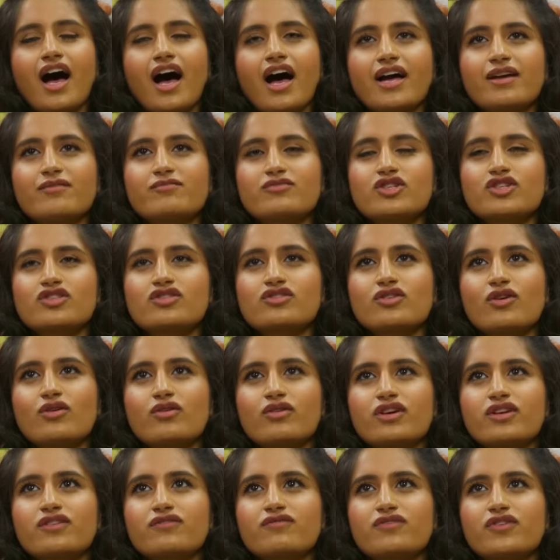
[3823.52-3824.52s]
I'm just
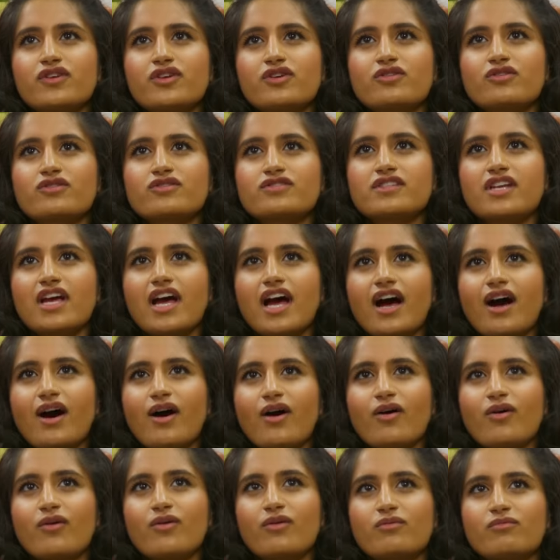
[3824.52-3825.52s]
so confused
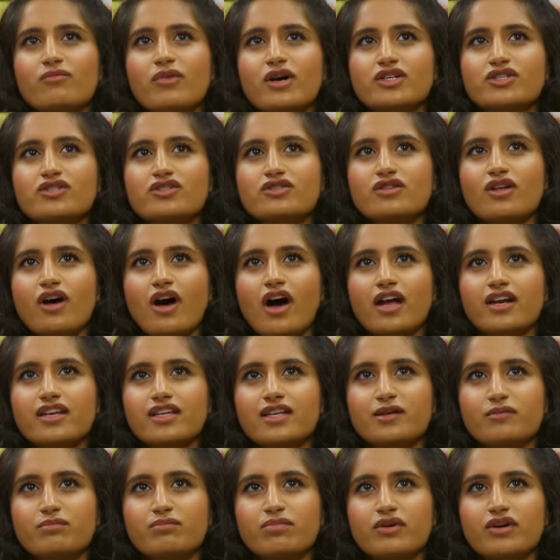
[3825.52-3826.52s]
how much thought
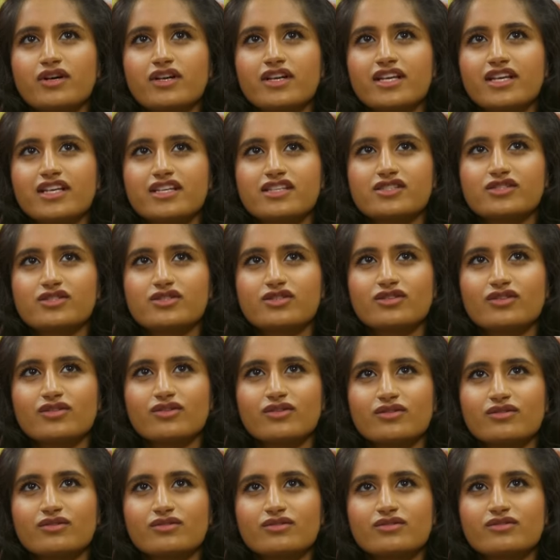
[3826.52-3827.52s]
he put
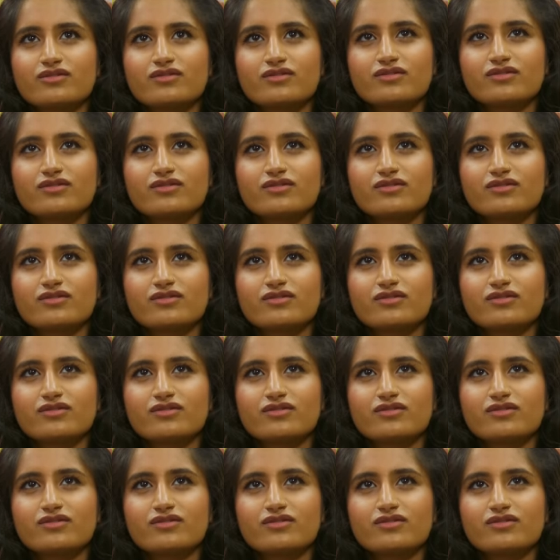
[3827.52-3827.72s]
into